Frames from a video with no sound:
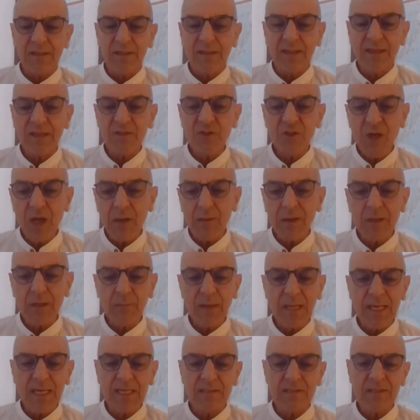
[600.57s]
The shaman
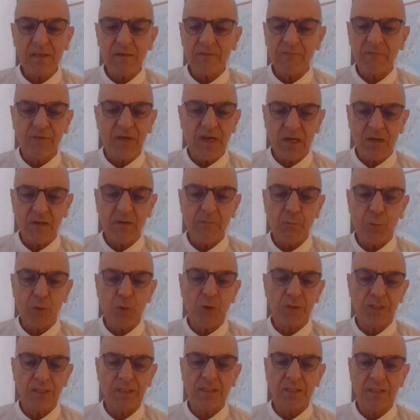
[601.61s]
plays a very
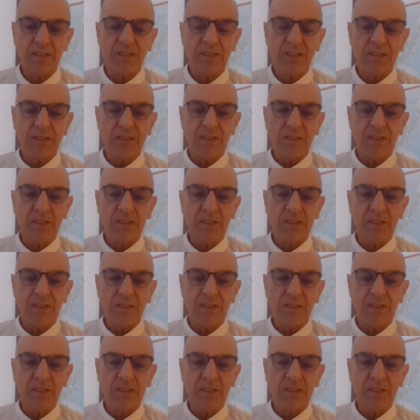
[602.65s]
important